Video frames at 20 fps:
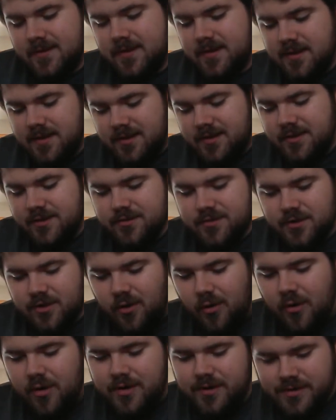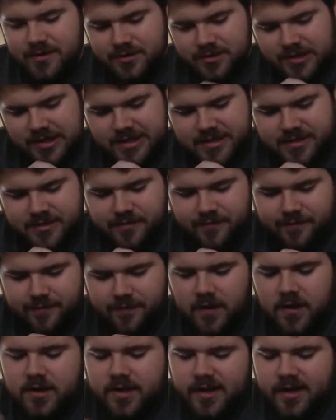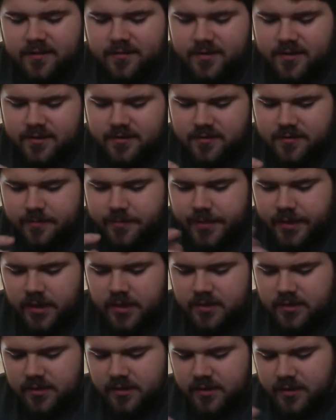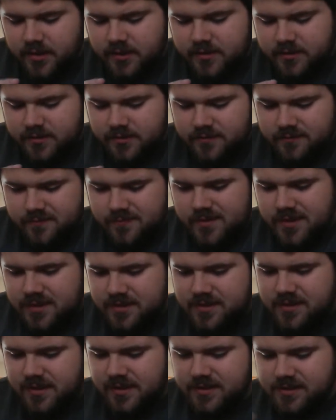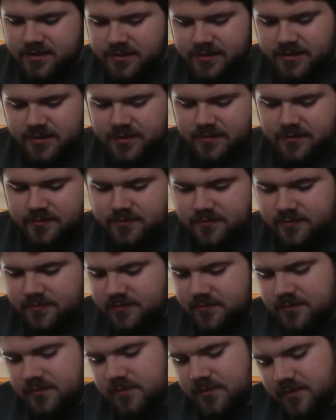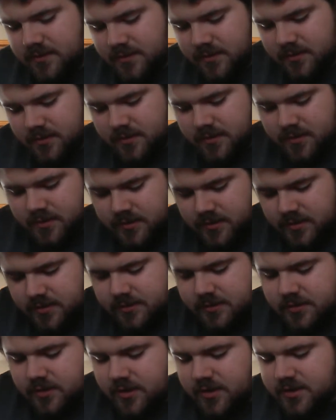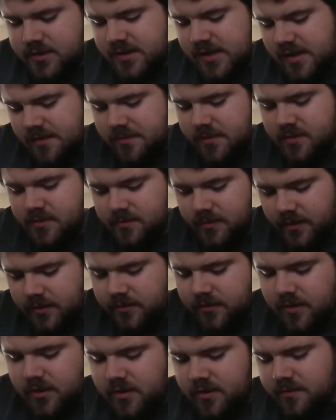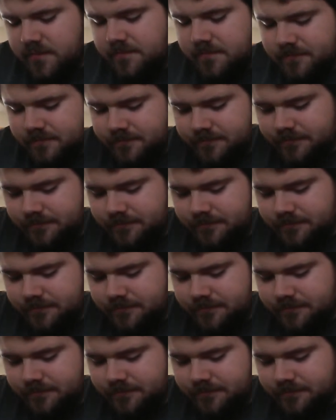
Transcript: When you use a coin, you scratch the fuck out of it. The button, these things here. So I just end up using my thumb.